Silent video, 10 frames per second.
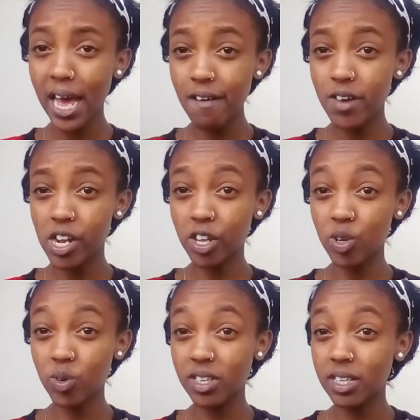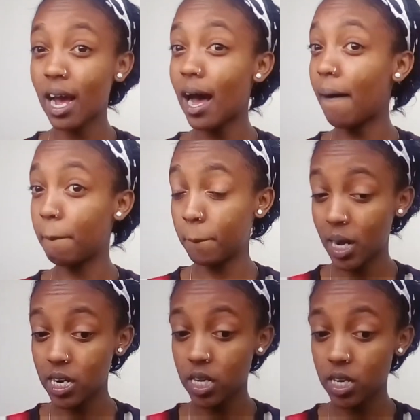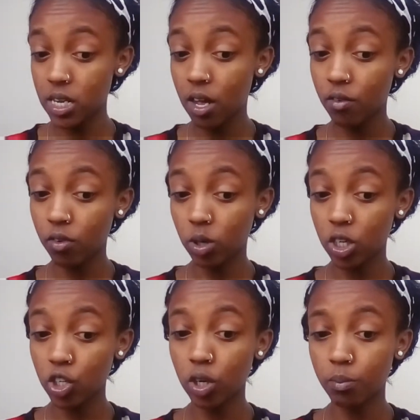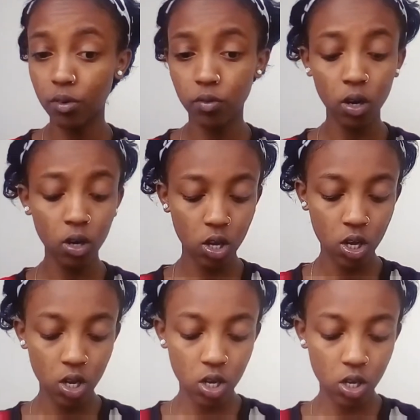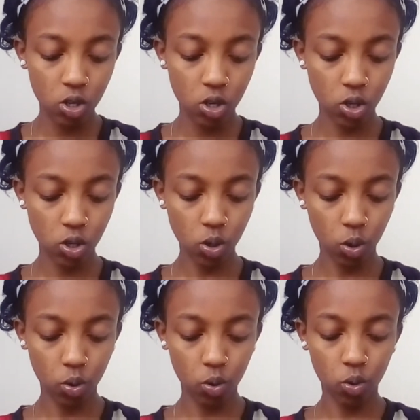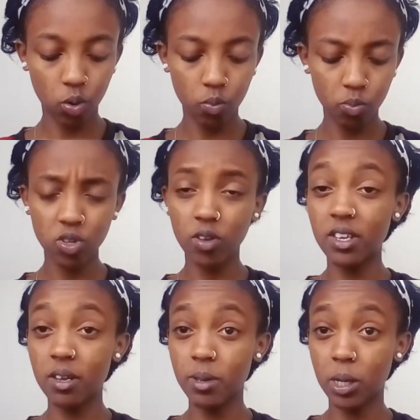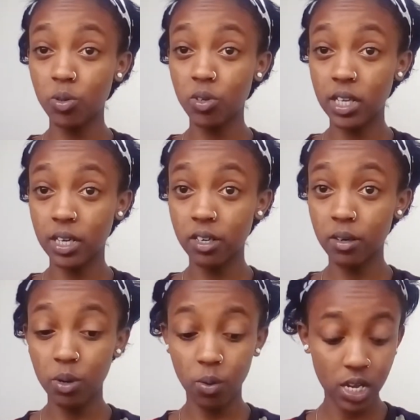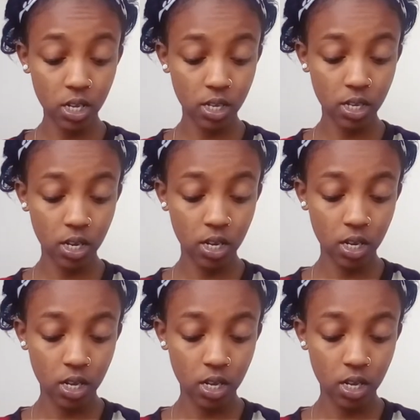I haven't used a matte foundation before, so most of the times I use the creamy ones.